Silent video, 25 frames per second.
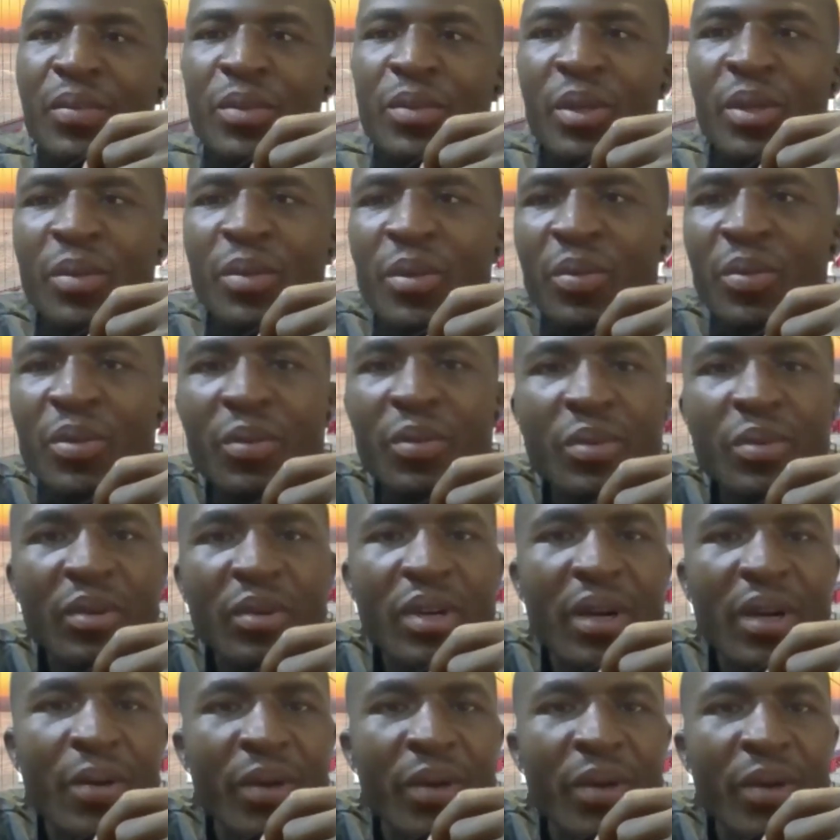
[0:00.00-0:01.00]
Maybe
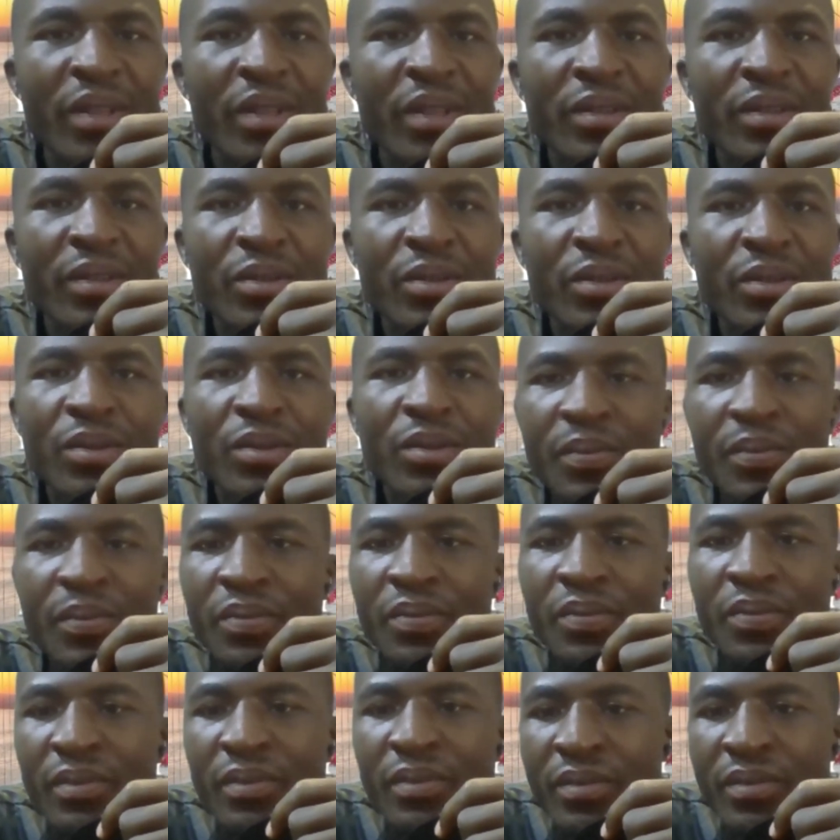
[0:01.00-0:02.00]
people are waiting to
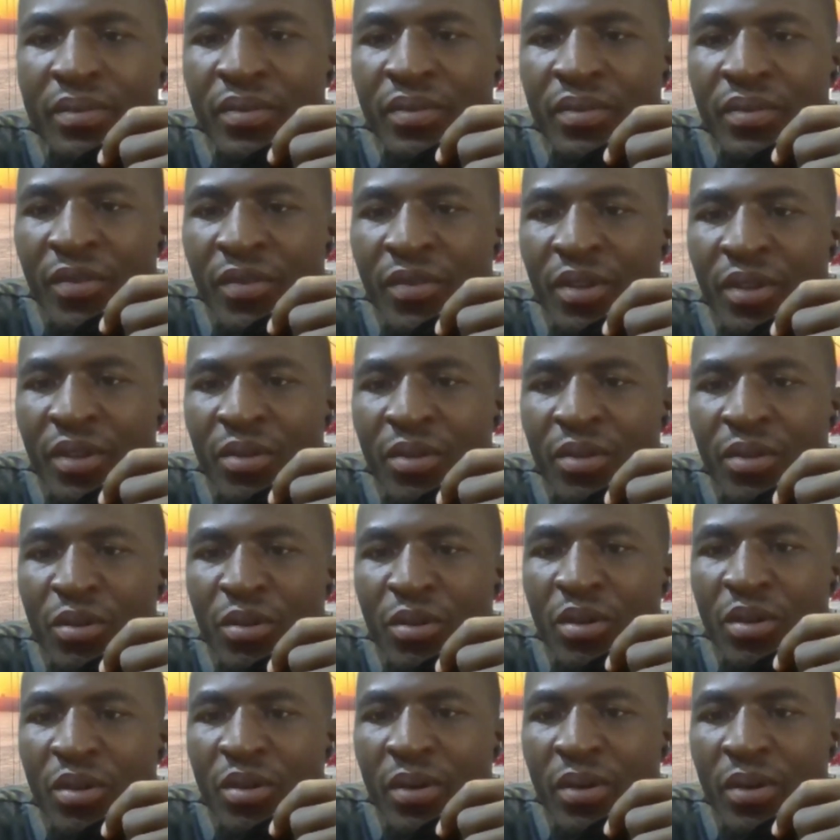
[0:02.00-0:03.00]

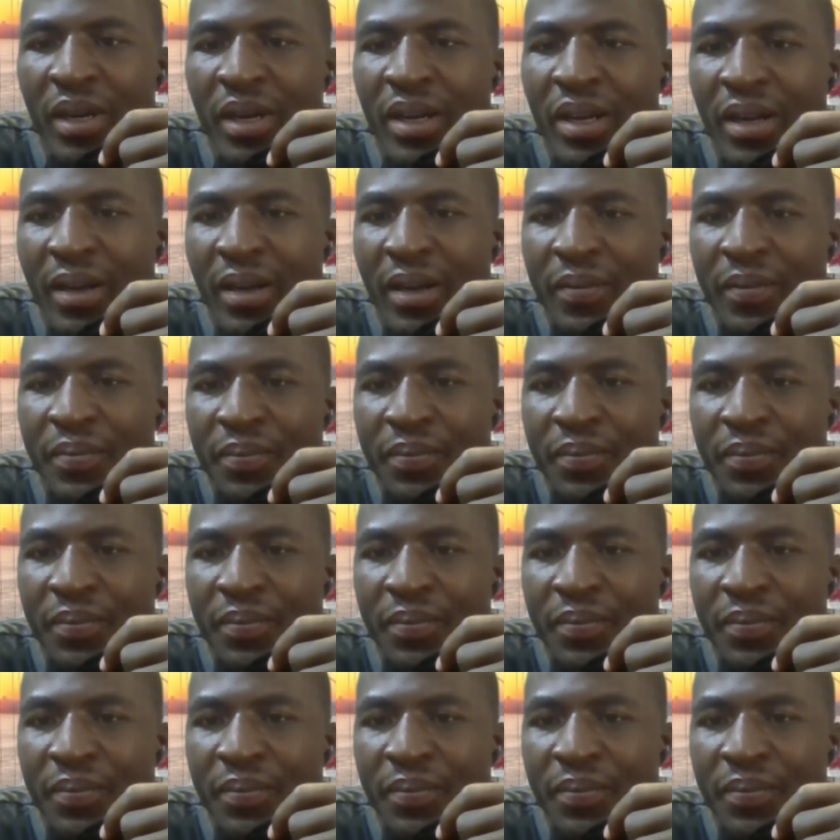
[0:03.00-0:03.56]
know whether